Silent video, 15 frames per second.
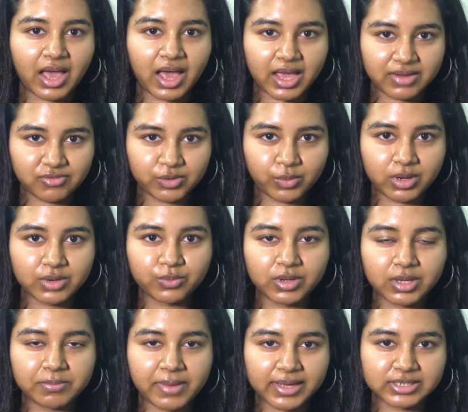Hi everyone,
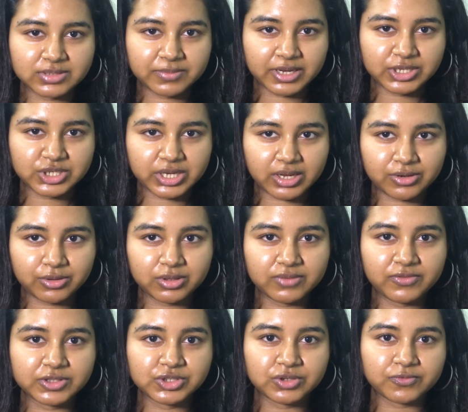welcome back to my channel.
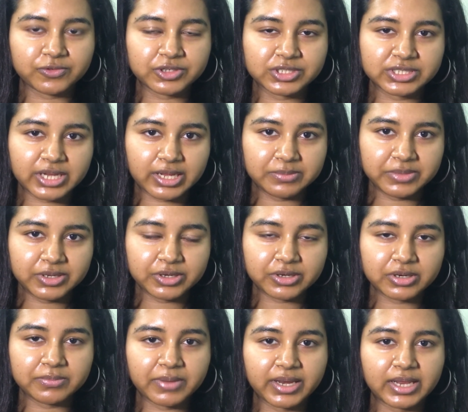If it's your first time
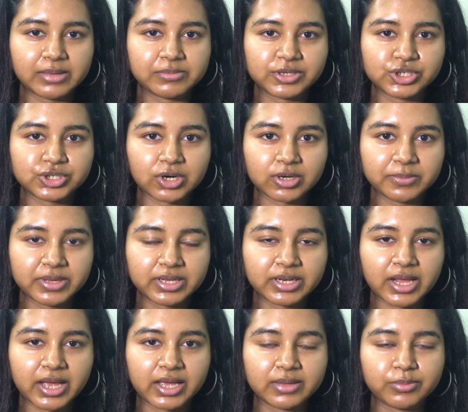here, my name is Charmin.
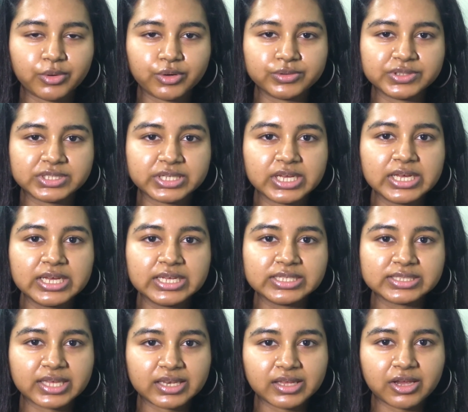I post
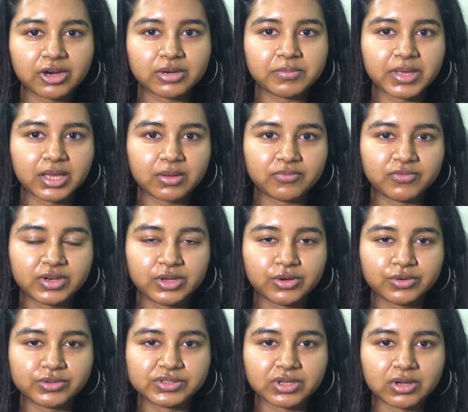skincare and makeup
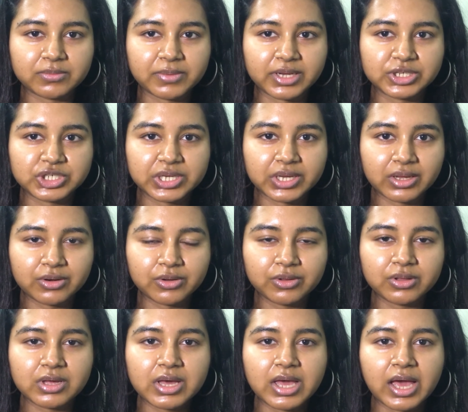videos on my channel.
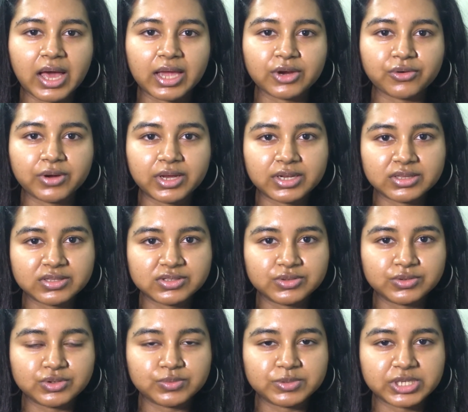I created this
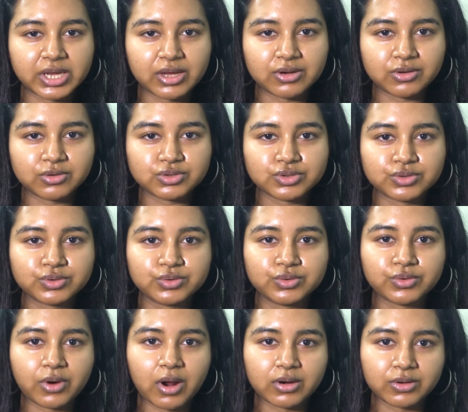YouTube channel to
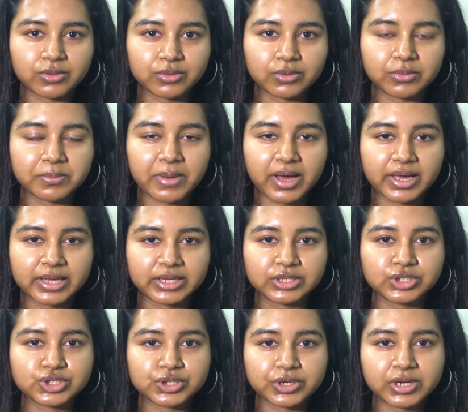chronicle my
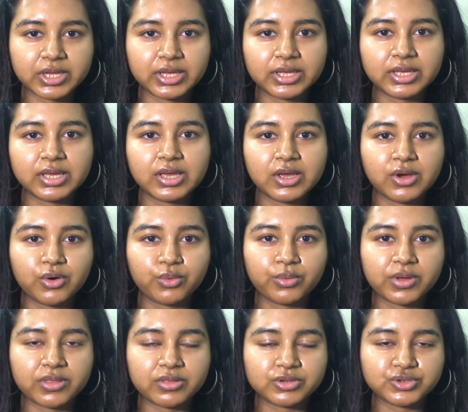journey
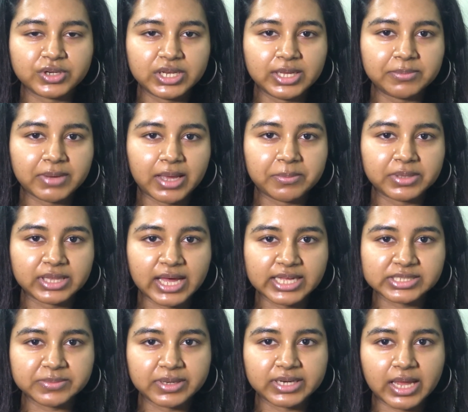with treating my
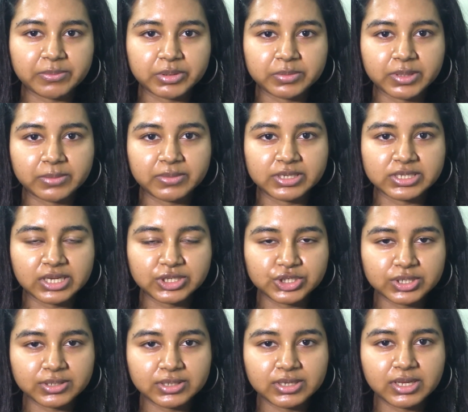melasma and
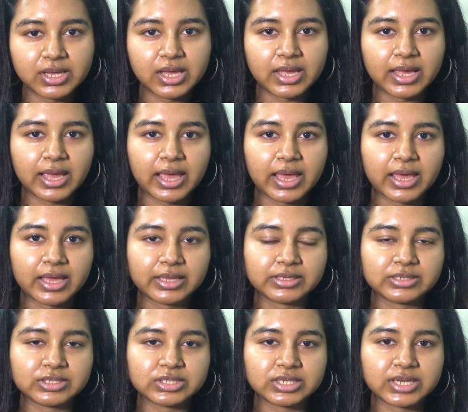hyperpigmentation.
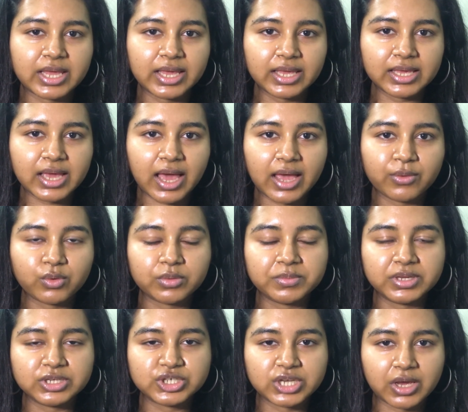And today I will
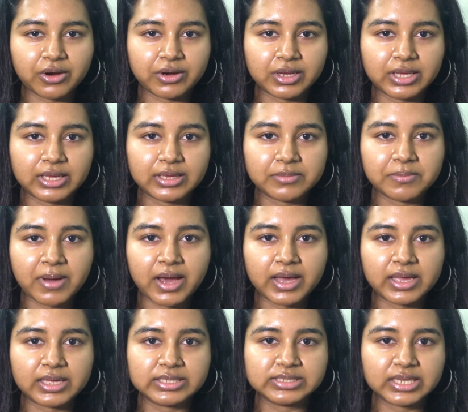be sharing
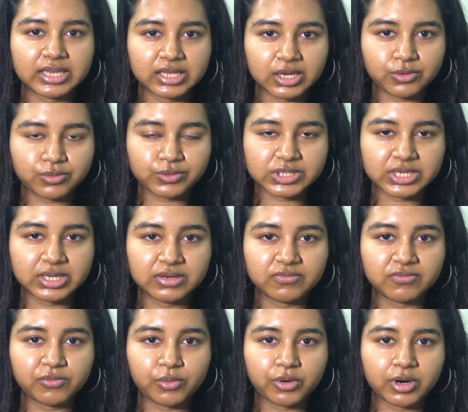my skincare routine
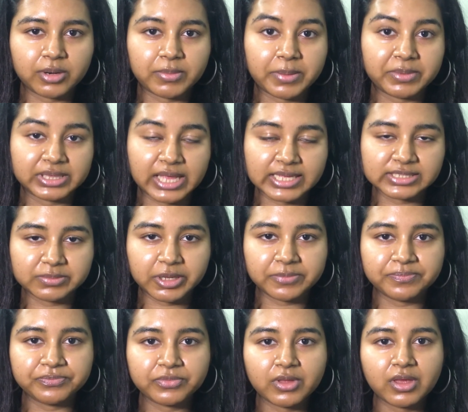for my melasma.
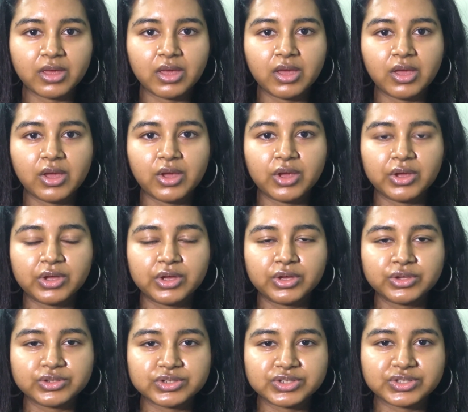
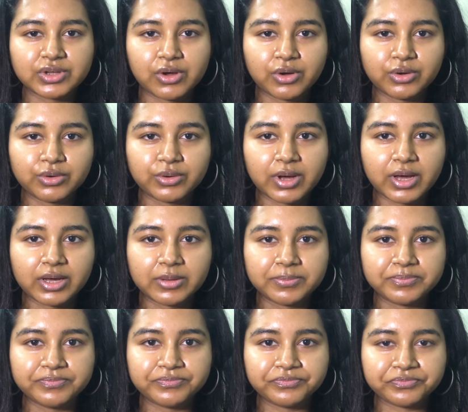
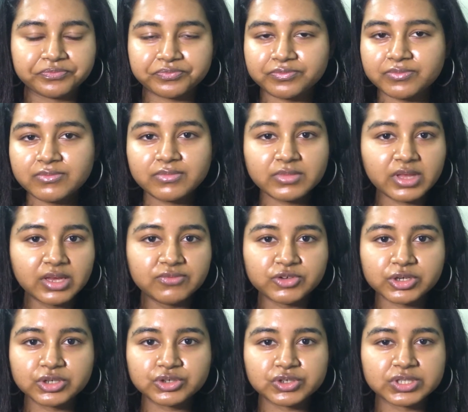So if you're
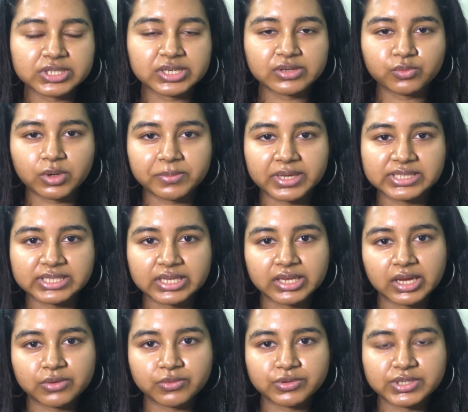interested in what my
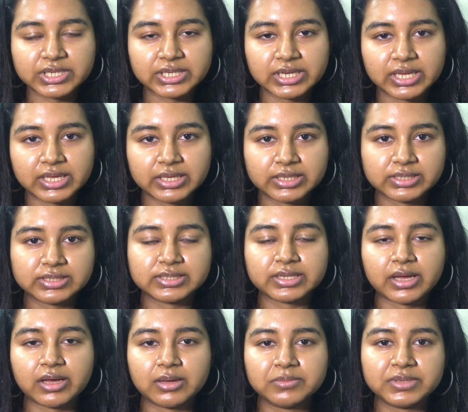skincare routine is,
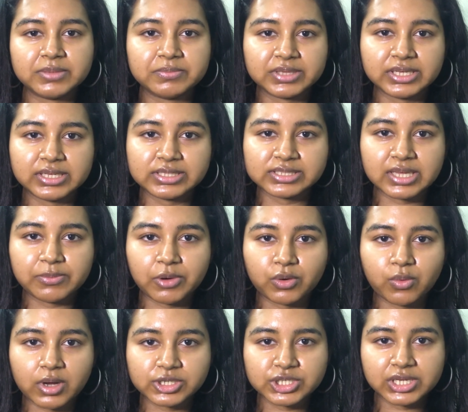then please keep on
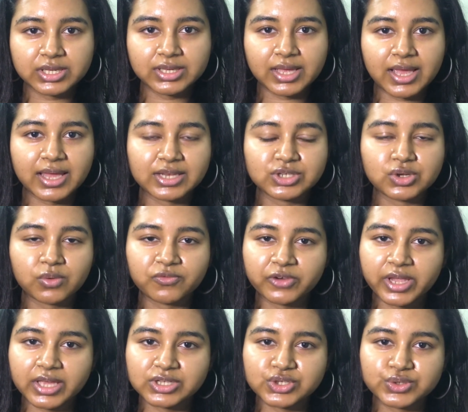watching and don't
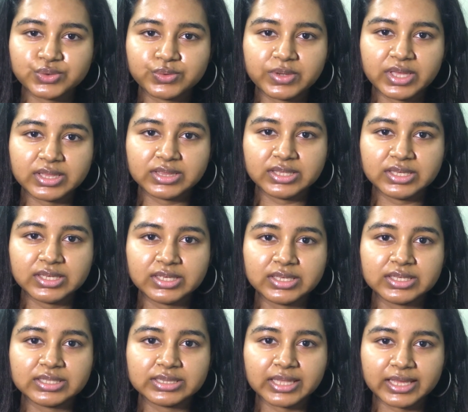forget to hit the
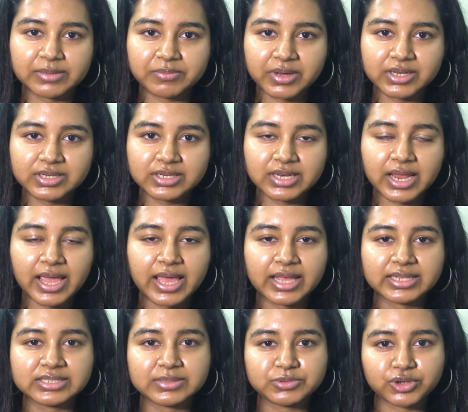like button
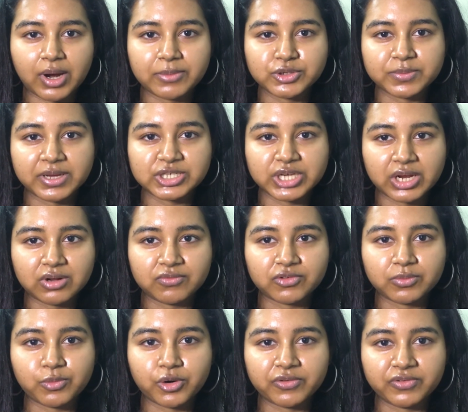and subscribe to my channel for
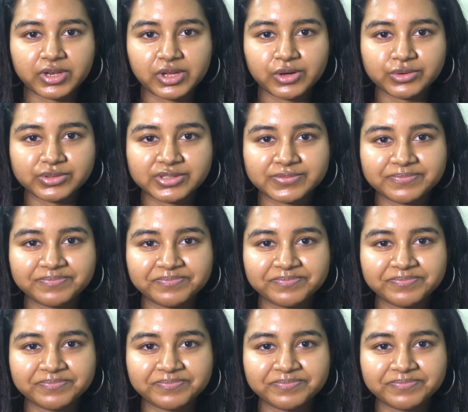more videos.